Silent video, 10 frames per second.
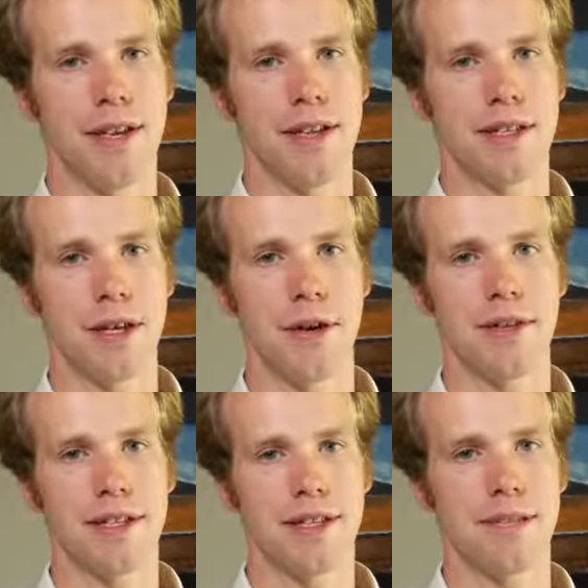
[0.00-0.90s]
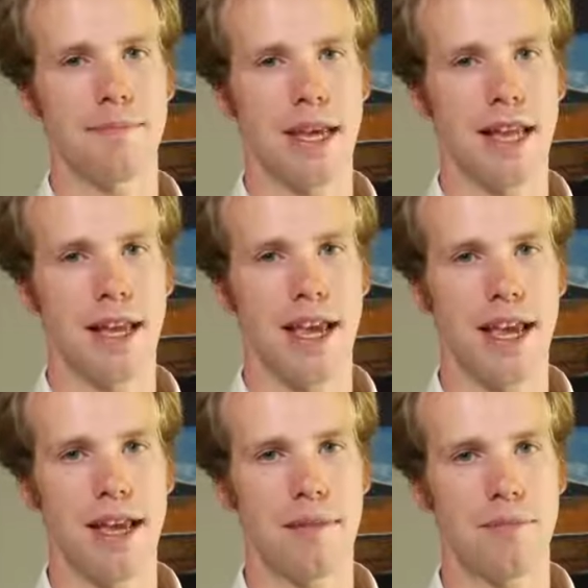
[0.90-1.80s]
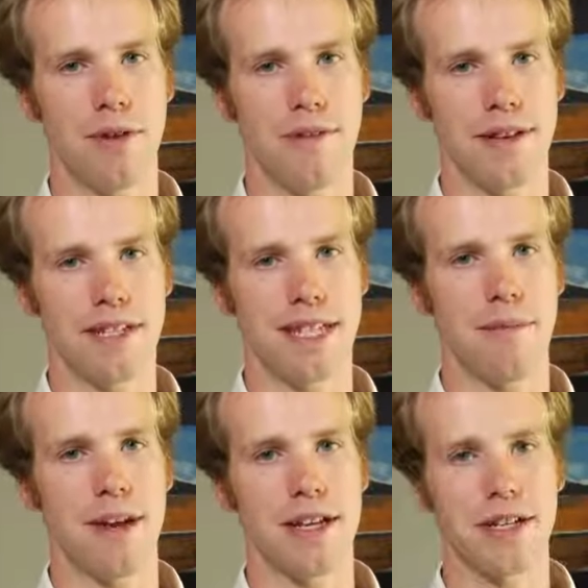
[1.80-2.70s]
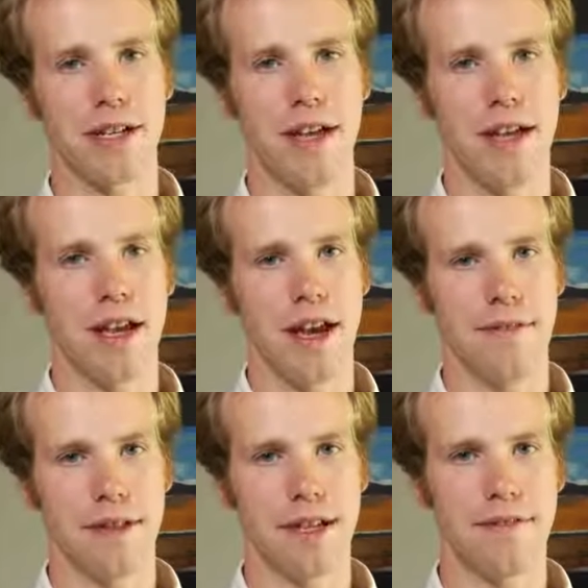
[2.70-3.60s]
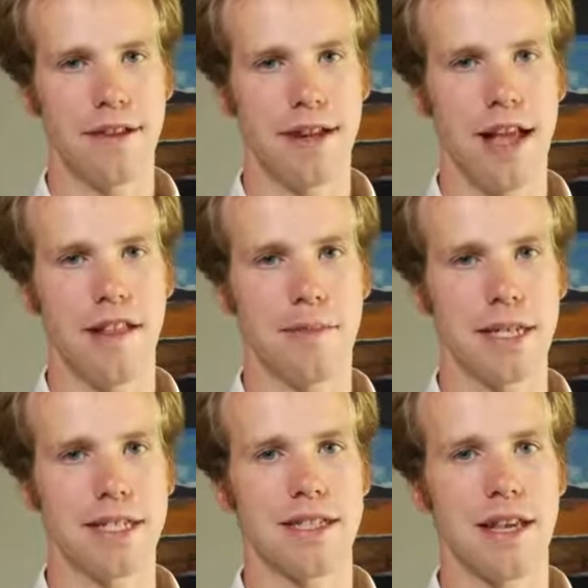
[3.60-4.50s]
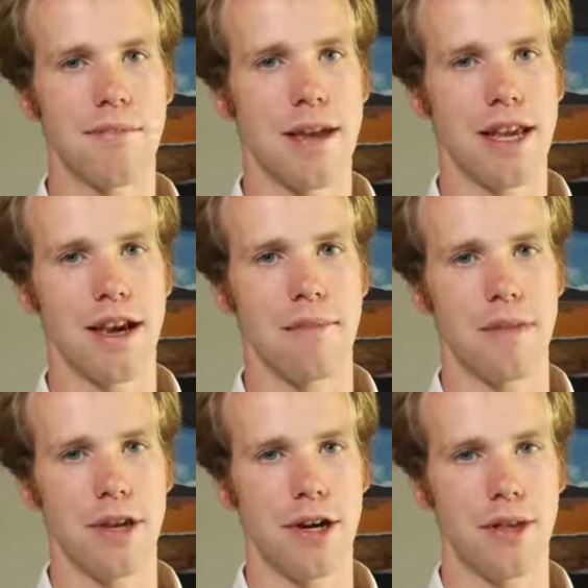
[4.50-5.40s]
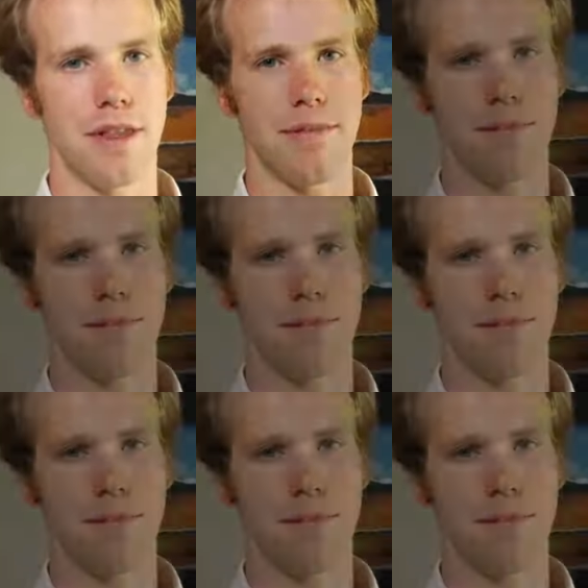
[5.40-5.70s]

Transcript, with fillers: So this has been a brief examination of the different elements that make up the Earth.